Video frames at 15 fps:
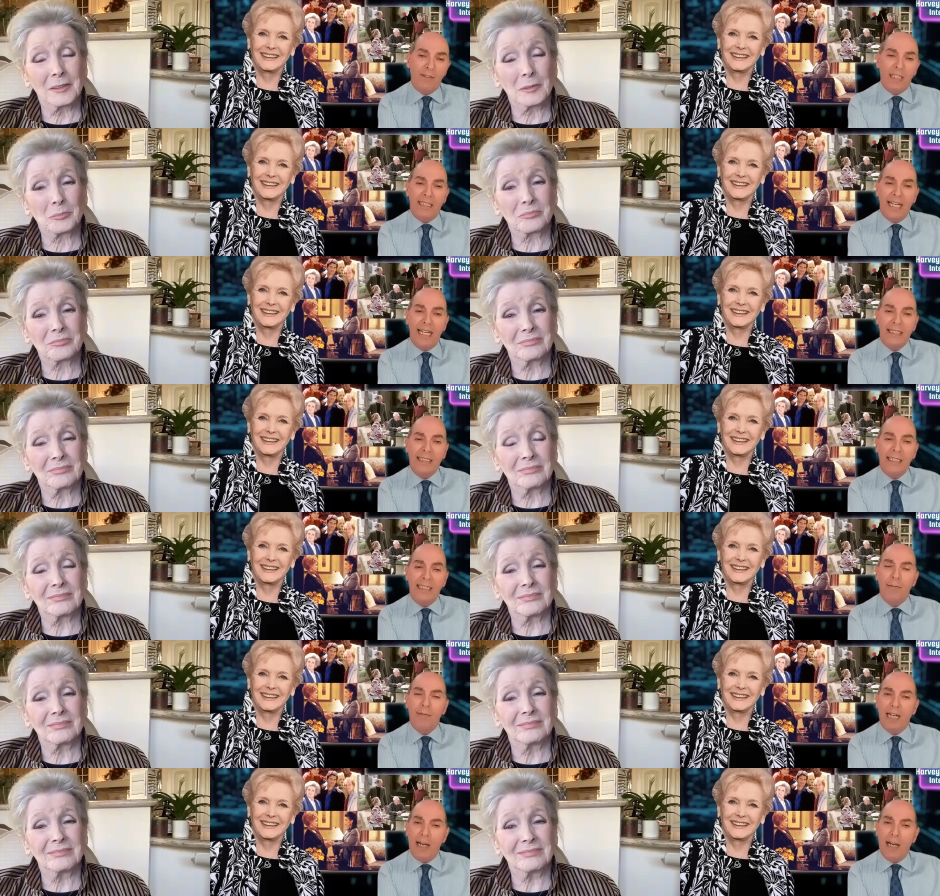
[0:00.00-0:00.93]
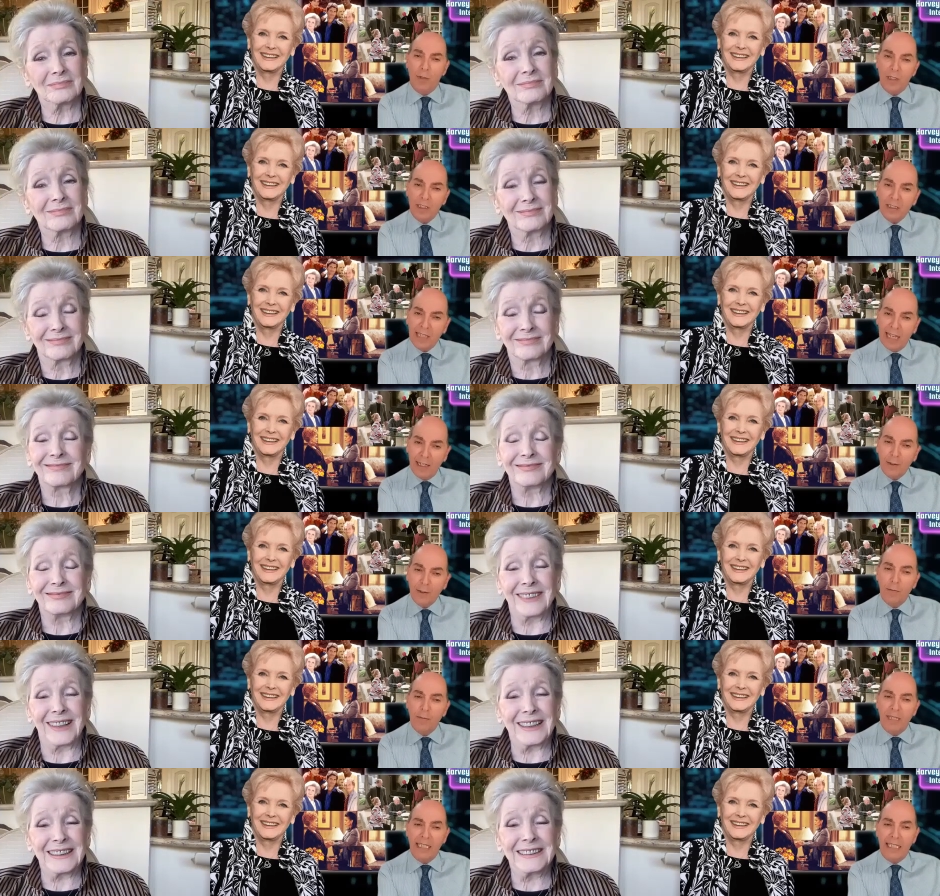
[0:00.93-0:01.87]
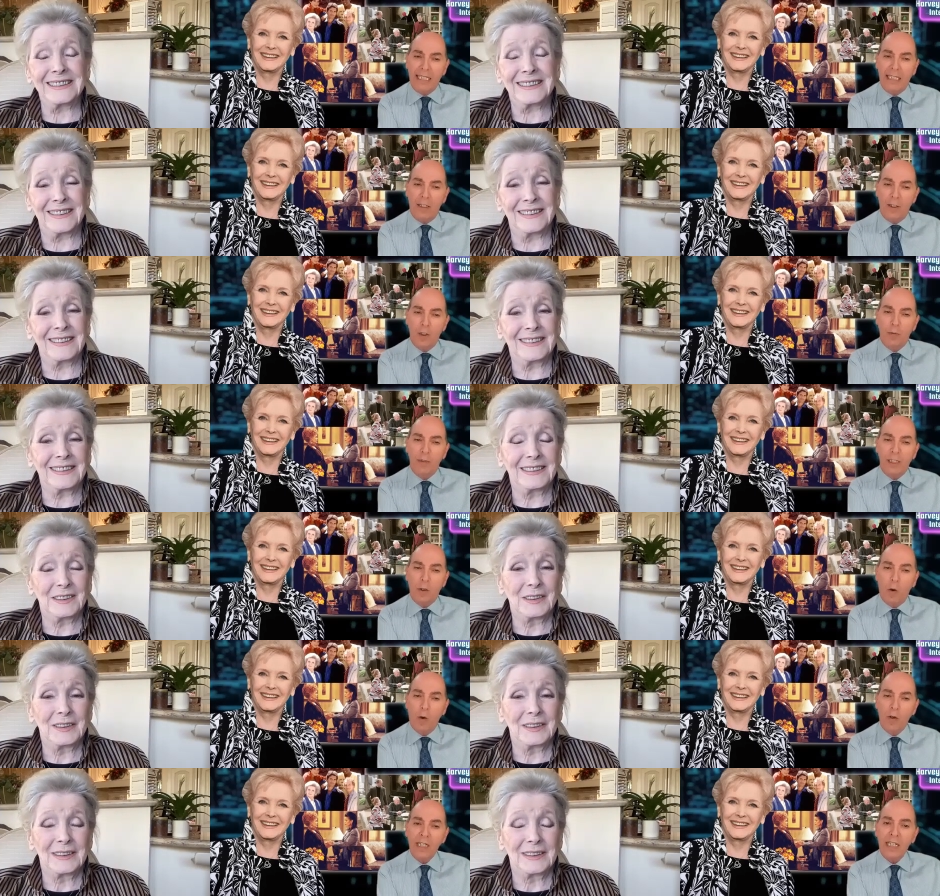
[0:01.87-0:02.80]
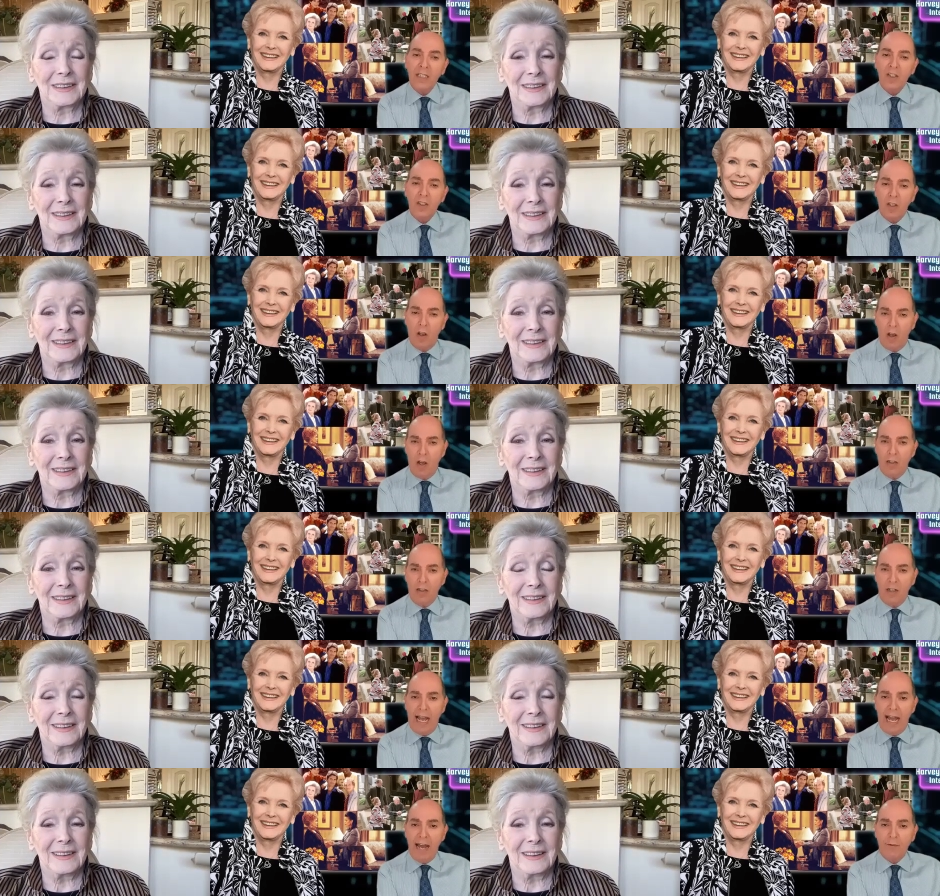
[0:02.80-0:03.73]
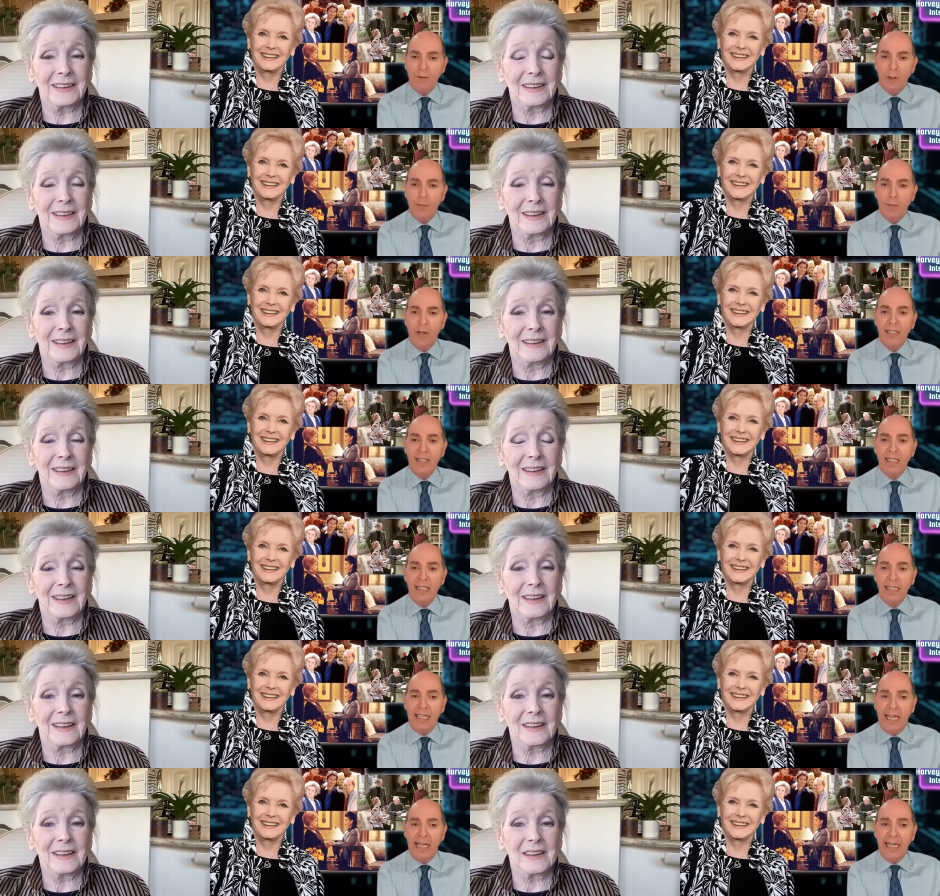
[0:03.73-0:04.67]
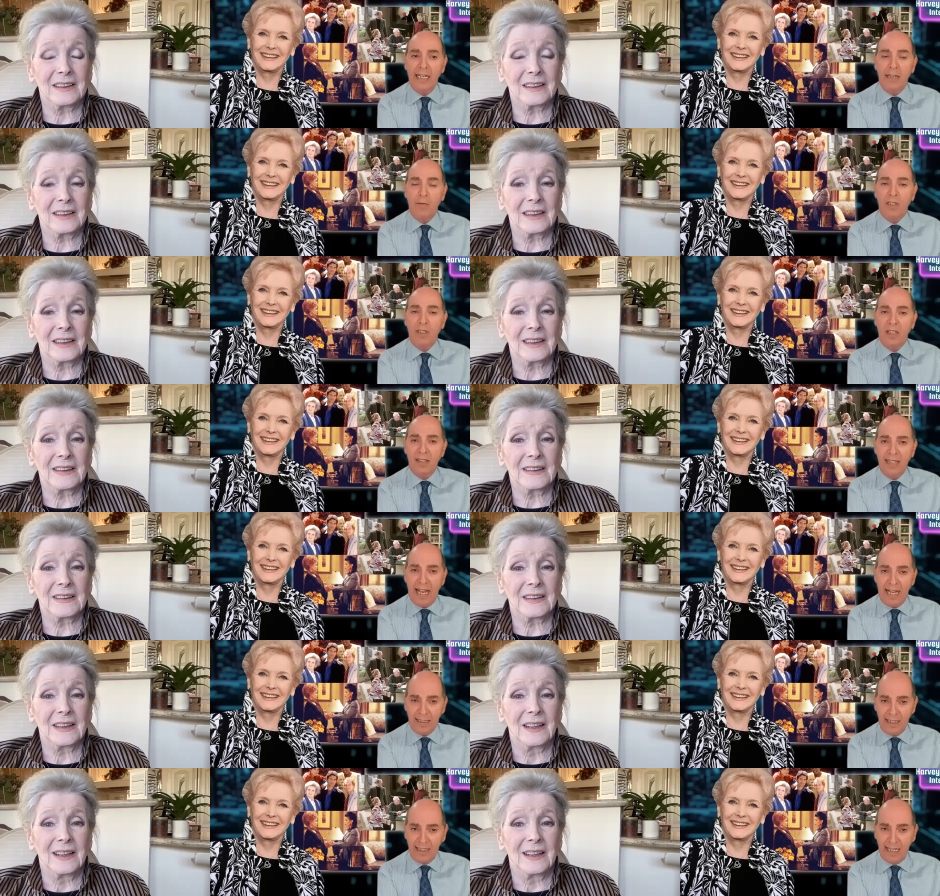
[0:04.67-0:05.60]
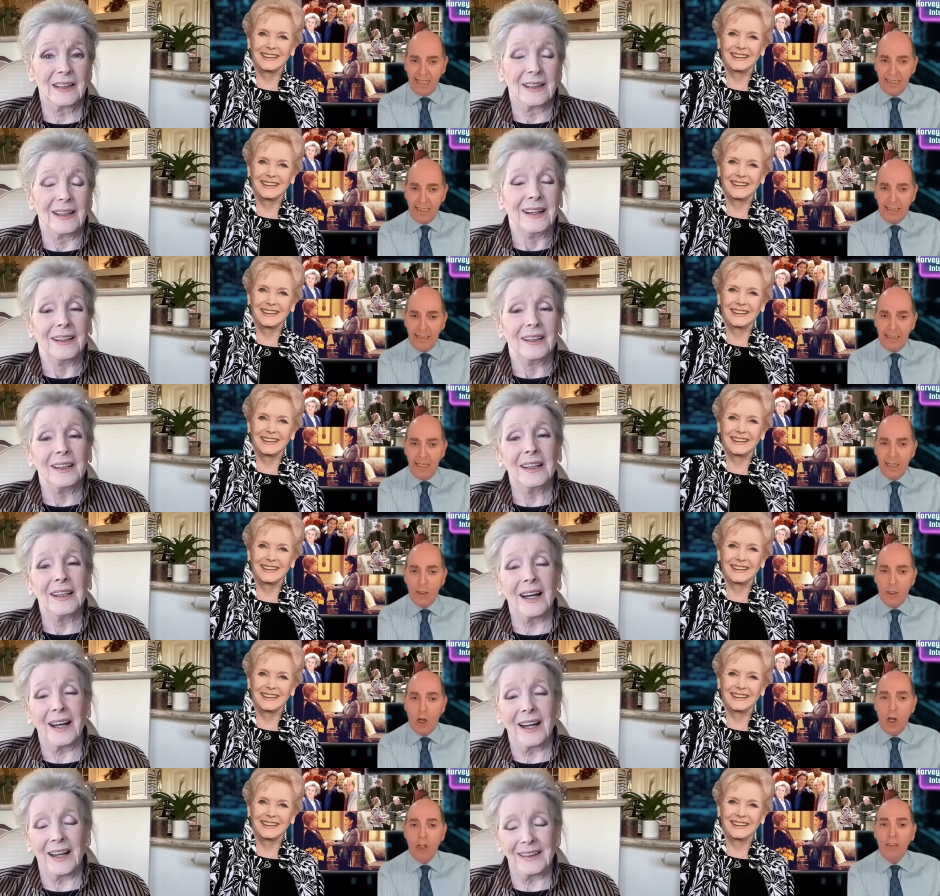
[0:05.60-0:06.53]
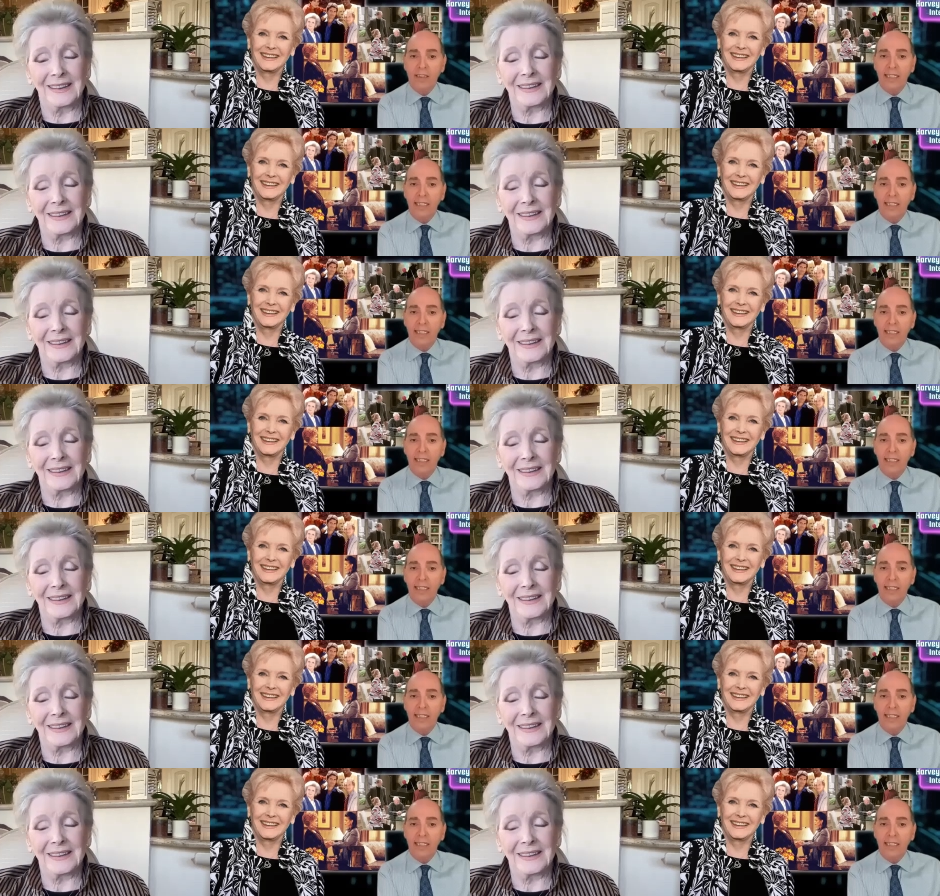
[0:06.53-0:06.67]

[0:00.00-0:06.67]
Speaker 1: in destiny, but I will tell you, Millie, you recorded a song after President Kennedy was assassinated called